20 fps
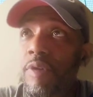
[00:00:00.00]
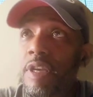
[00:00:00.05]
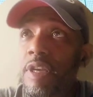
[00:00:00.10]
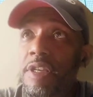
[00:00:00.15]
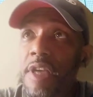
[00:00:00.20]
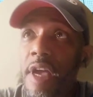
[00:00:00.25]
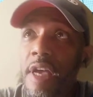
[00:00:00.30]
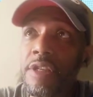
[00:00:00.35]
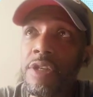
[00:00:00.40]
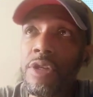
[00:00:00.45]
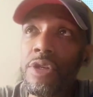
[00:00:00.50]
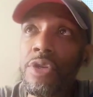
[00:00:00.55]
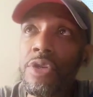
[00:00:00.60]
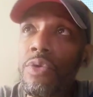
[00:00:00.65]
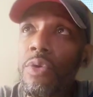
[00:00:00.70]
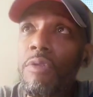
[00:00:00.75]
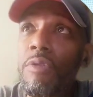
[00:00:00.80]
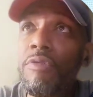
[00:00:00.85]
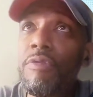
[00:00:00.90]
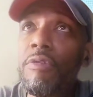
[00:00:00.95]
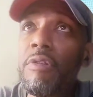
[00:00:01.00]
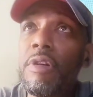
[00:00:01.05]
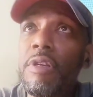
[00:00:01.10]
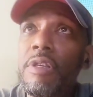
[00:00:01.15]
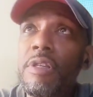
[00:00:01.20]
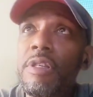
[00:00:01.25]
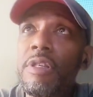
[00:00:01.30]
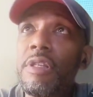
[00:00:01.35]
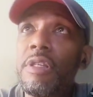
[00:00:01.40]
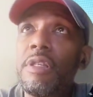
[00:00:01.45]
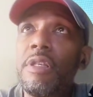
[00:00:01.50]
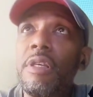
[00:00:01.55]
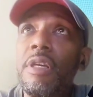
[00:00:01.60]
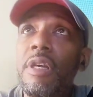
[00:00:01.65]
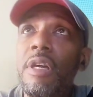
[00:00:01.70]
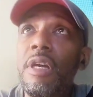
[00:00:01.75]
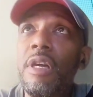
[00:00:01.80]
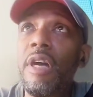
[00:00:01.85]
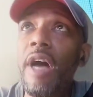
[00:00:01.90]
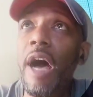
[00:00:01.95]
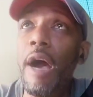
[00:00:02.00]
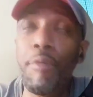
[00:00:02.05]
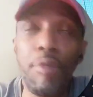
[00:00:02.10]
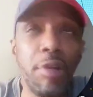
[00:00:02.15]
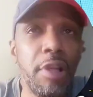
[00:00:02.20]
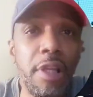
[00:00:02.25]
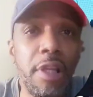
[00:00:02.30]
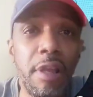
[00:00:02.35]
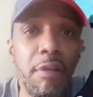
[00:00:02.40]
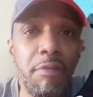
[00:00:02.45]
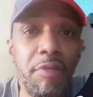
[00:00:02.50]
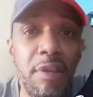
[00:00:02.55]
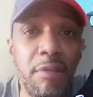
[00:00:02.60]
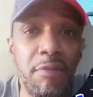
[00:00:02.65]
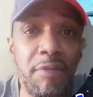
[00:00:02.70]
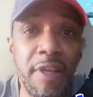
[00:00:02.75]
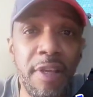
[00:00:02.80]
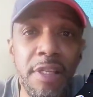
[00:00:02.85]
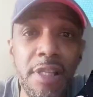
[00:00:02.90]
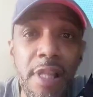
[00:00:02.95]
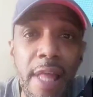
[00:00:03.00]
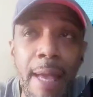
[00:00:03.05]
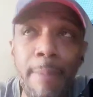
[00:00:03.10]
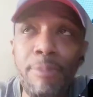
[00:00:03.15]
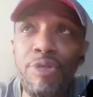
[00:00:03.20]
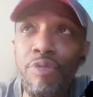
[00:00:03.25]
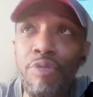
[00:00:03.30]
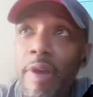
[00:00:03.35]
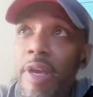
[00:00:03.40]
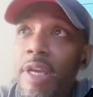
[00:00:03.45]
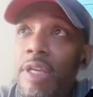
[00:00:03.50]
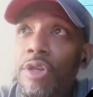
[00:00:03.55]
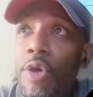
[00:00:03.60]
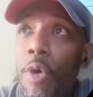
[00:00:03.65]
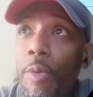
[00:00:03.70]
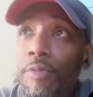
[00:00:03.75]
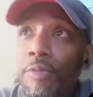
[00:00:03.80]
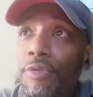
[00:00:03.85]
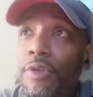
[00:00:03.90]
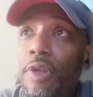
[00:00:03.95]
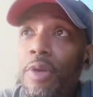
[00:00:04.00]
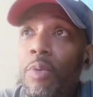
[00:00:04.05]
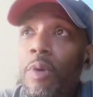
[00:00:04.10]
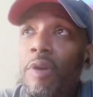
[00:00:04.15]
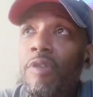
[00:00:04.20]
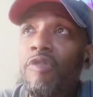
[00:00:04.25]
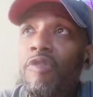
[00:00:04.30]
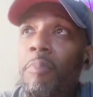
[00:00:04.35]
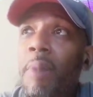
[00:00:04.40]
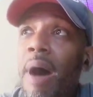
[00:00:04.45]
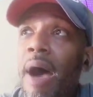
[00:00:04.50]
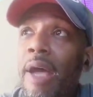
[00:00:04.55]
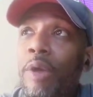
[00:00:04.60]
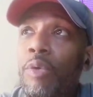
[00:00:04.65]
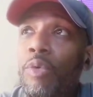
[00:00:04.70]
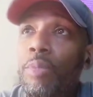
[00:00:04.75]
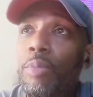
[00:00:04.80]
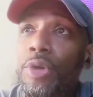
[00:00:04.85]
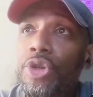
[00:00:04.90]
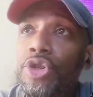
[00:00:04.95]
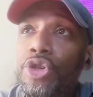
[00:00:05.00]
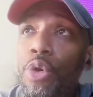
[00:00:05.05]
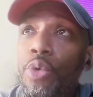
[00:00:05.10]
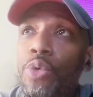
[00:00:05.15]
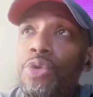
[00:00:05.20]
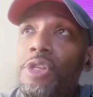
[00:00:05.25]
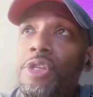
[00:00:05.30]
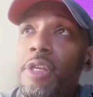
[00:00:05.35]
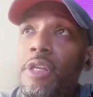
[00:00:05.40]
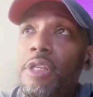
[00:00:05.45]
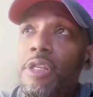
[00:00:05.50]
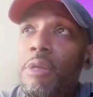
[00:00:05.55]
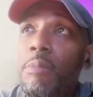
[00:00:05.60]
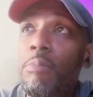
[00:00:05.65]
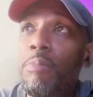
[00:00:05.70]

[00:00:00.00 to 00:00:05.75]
race has in store for us. I really love the Event Labs race. Hopefully one of mine will be chosen at some